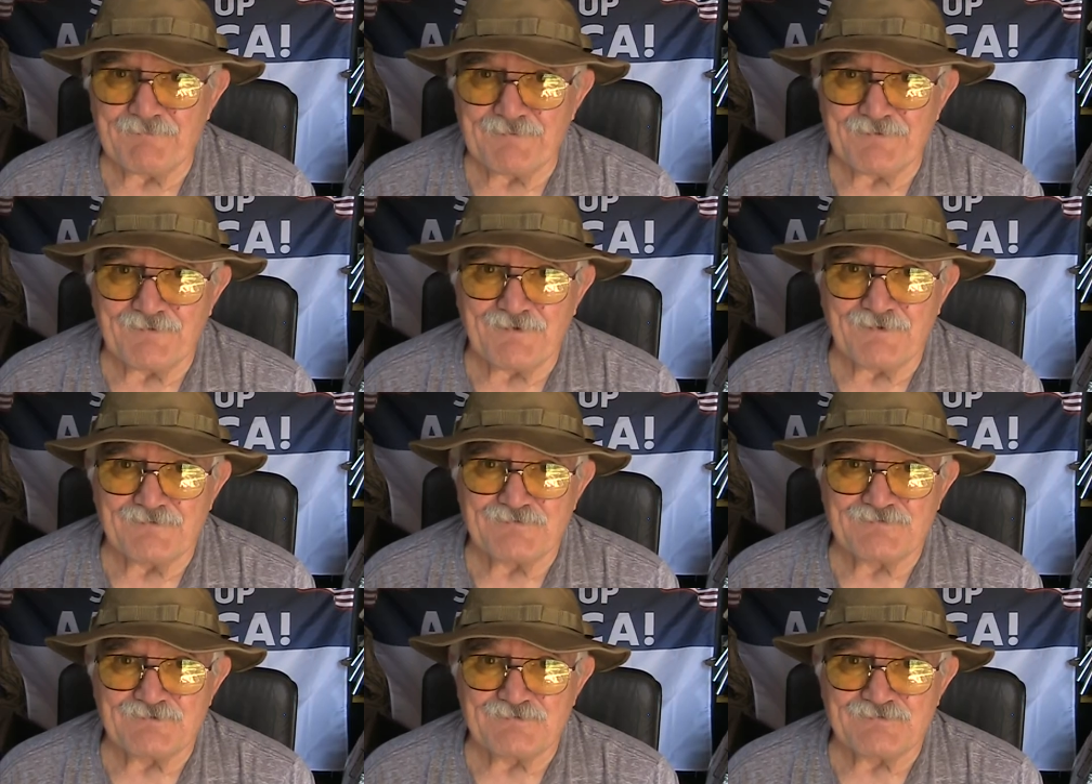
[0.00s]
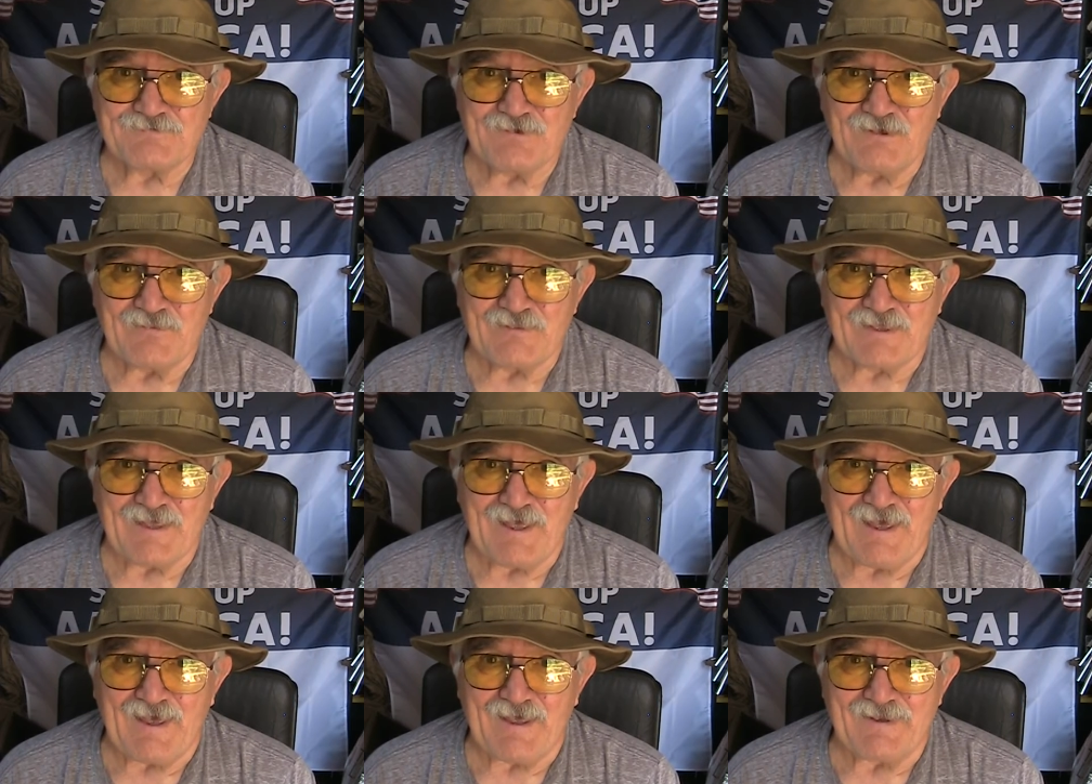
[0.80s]
the dog just saw the
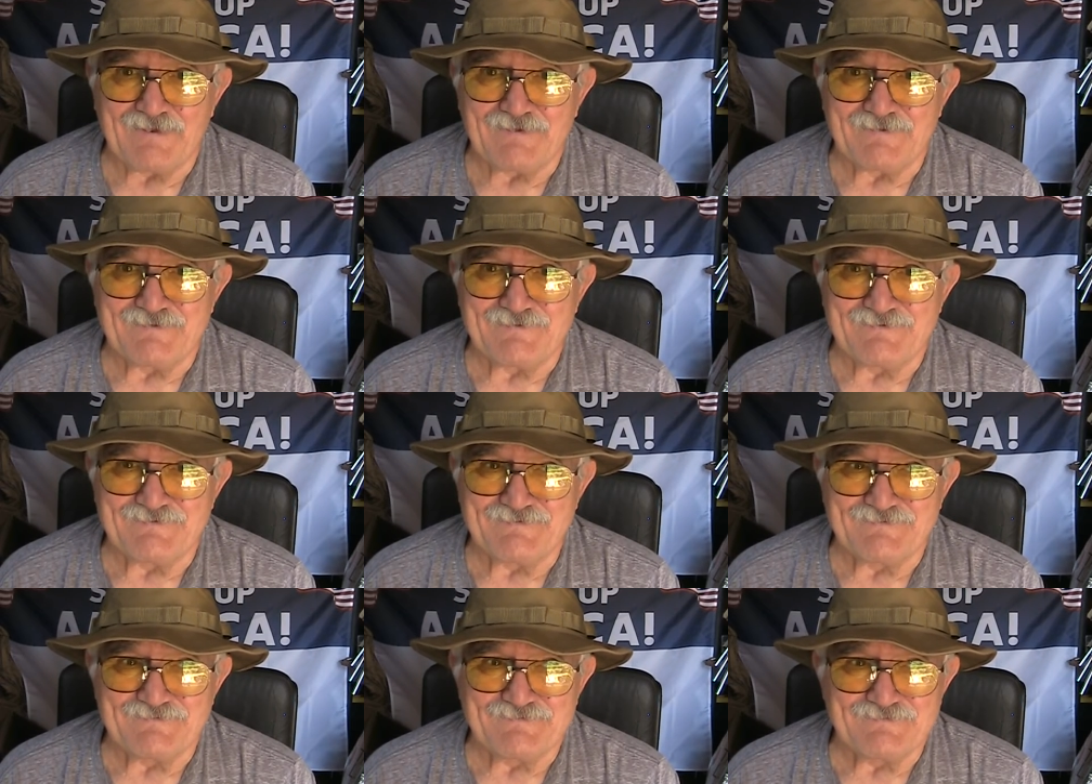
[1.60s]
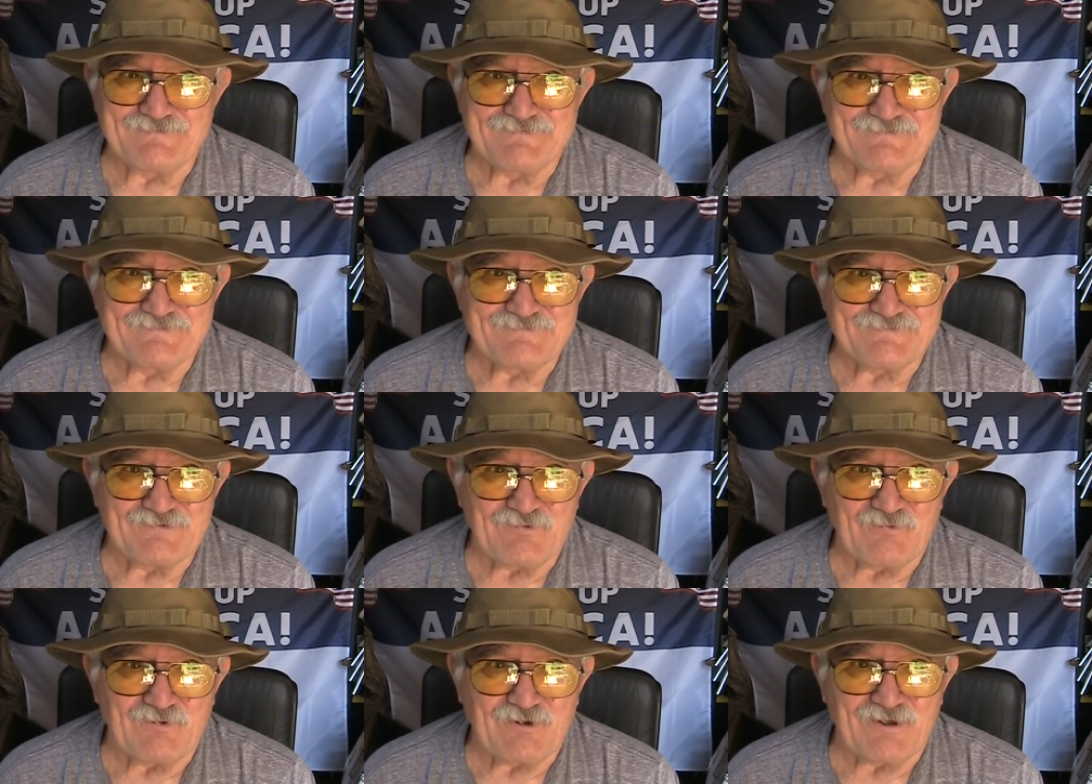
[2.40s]
cat.
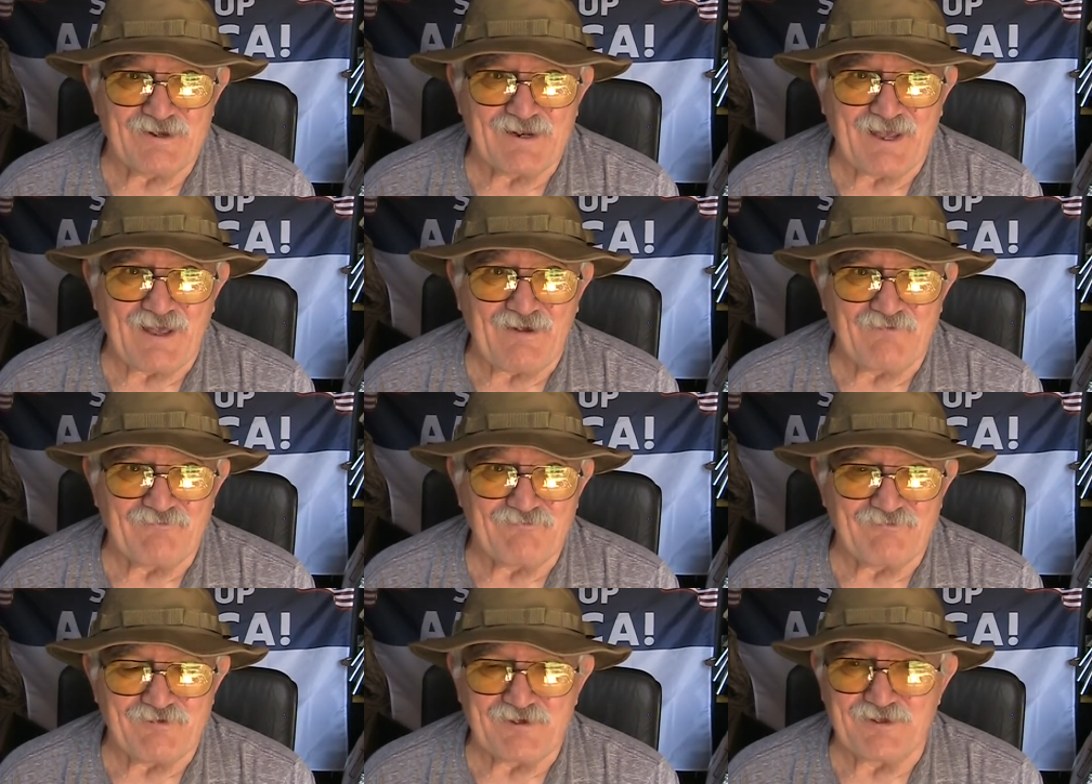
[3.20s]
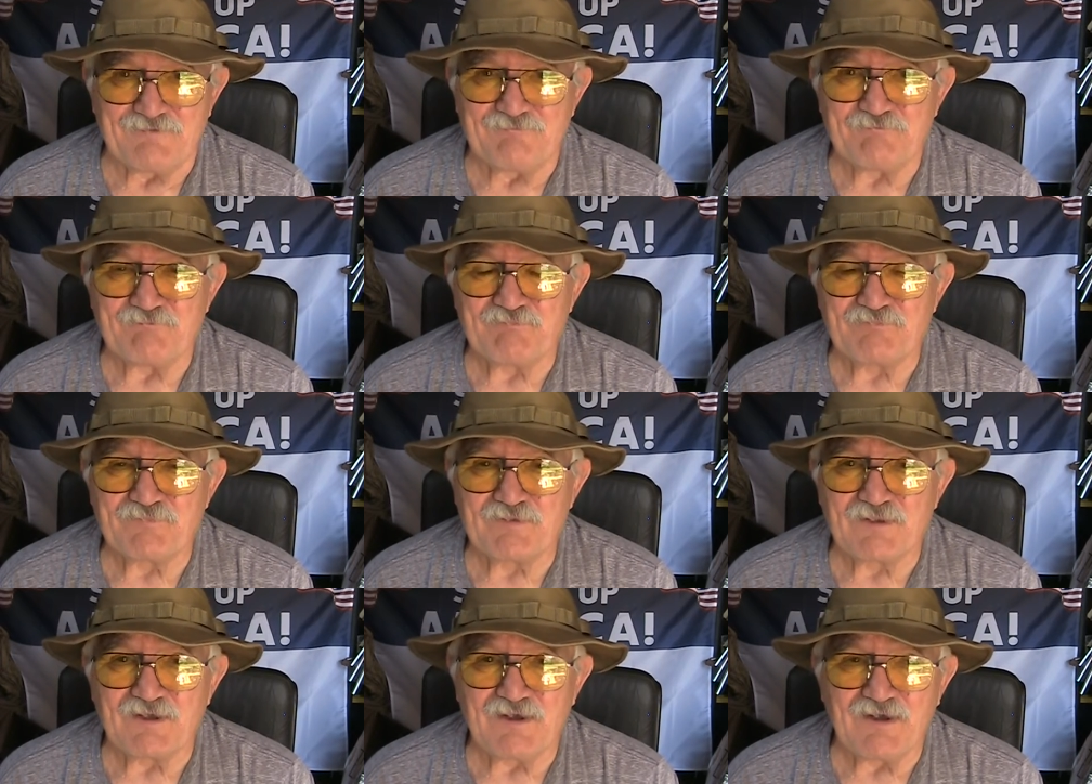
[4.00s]
So we're going to have fun.
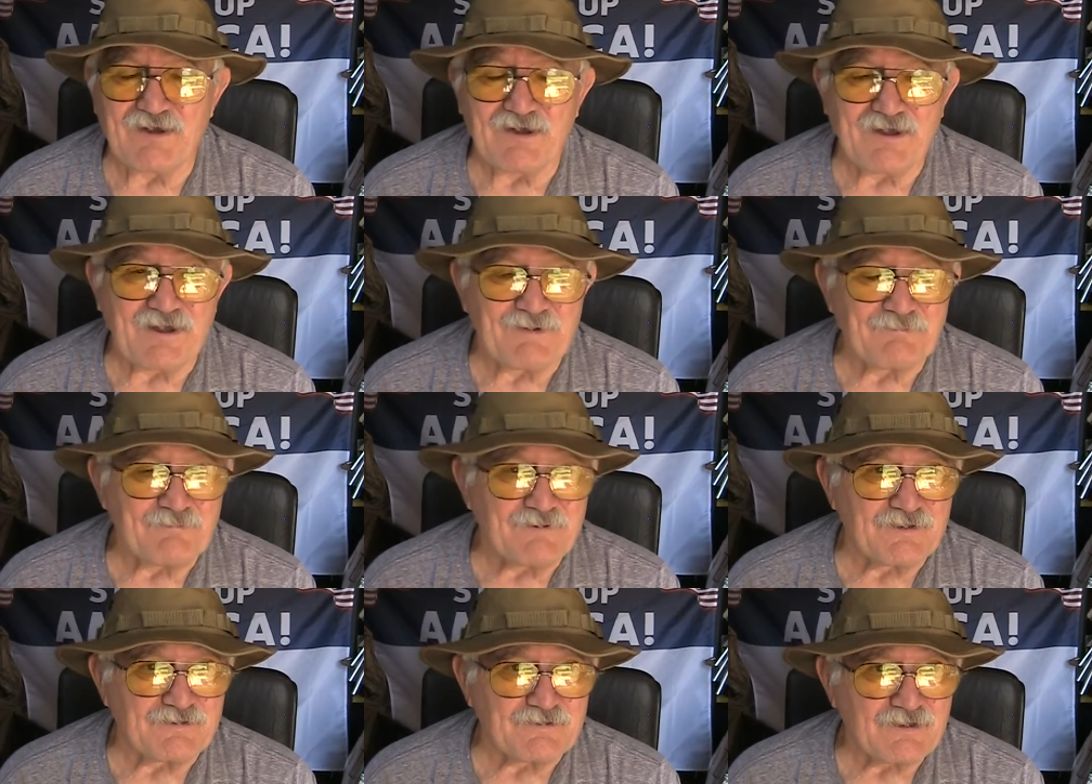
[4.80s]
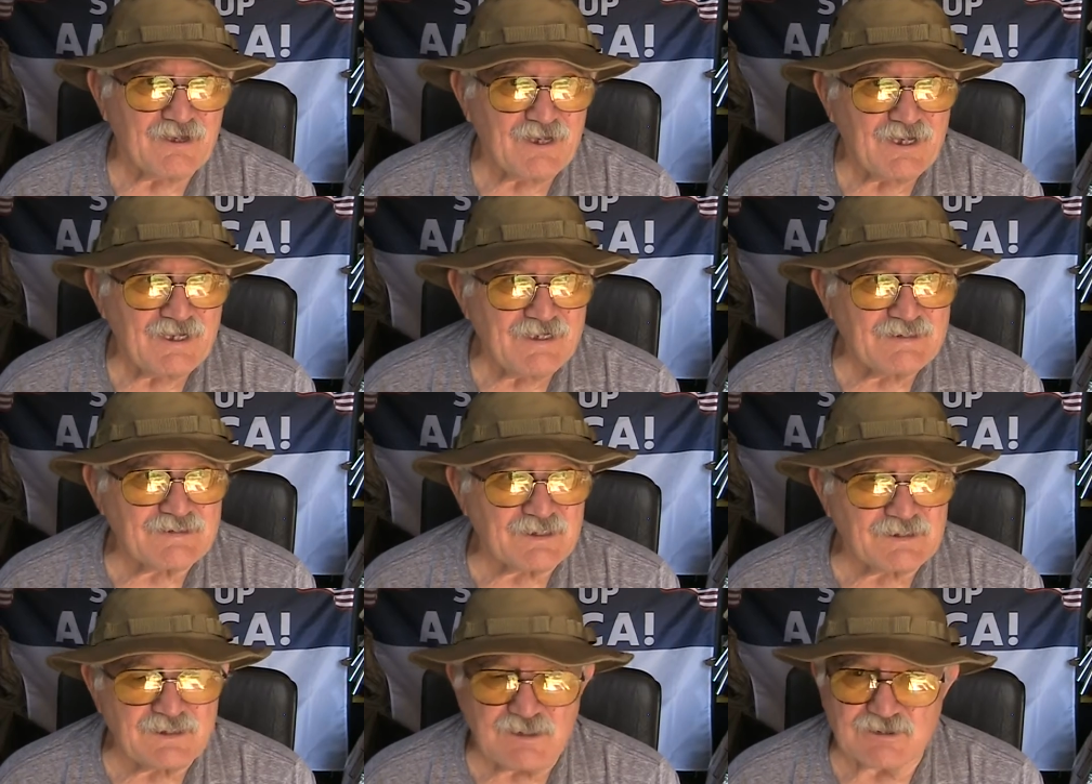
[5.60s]
Uh, but it's
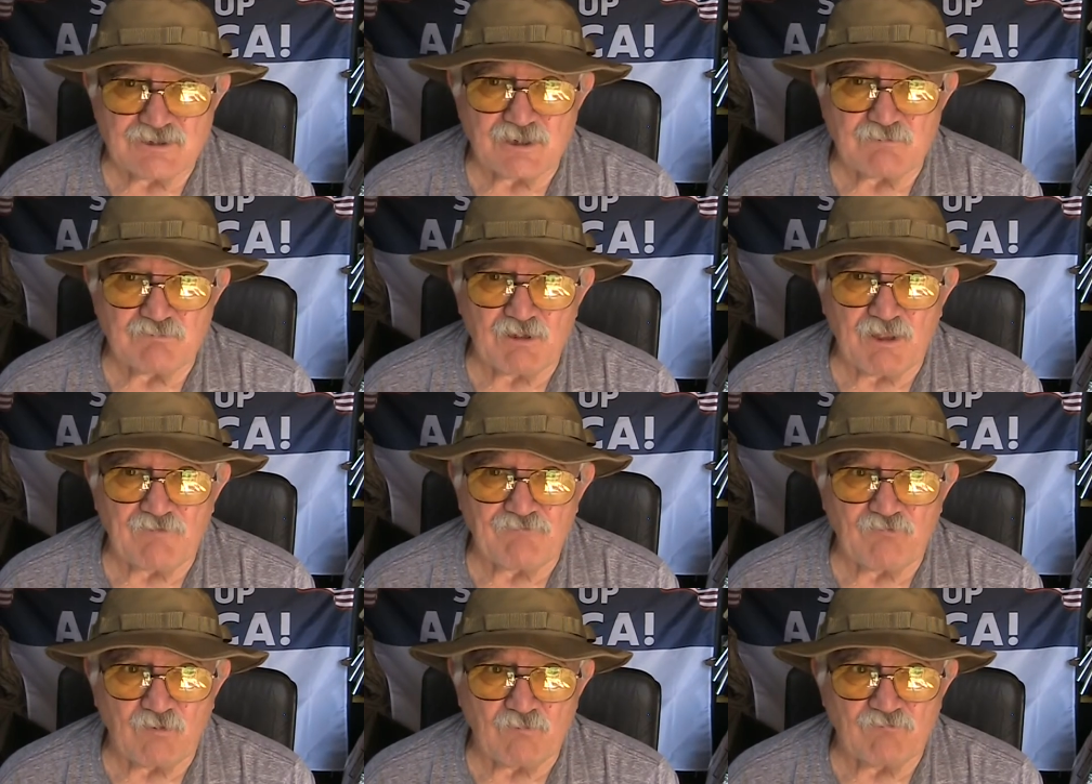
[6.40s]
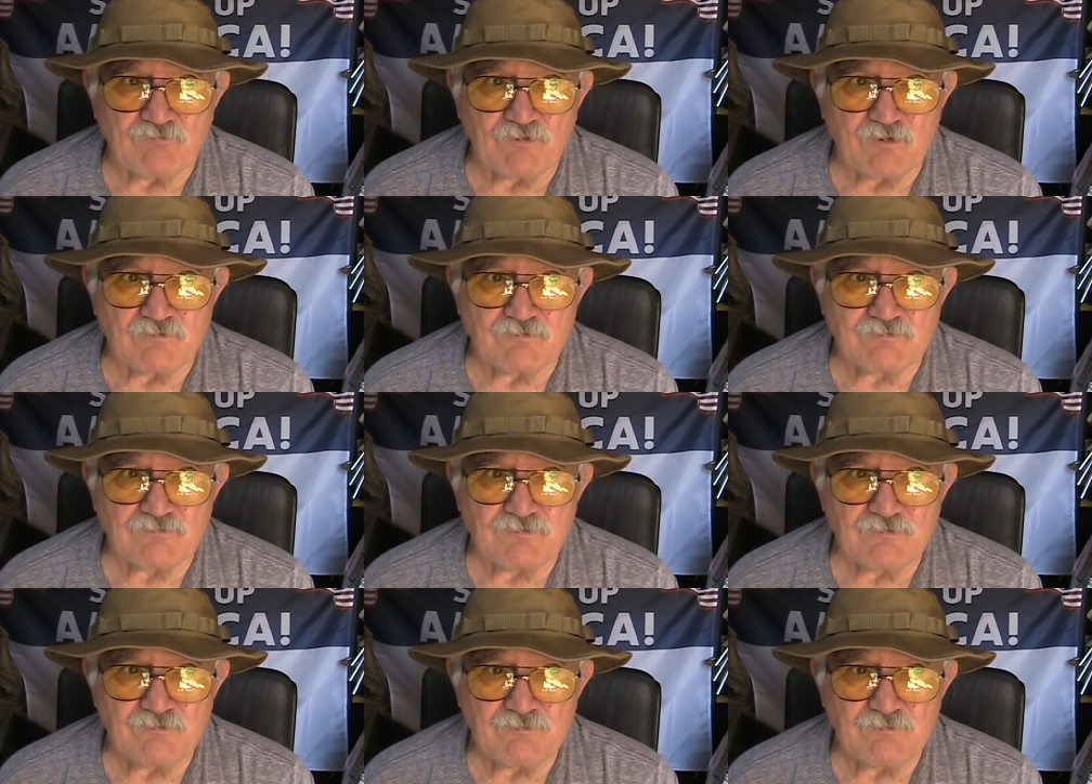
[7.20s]
a teaching platform, folks.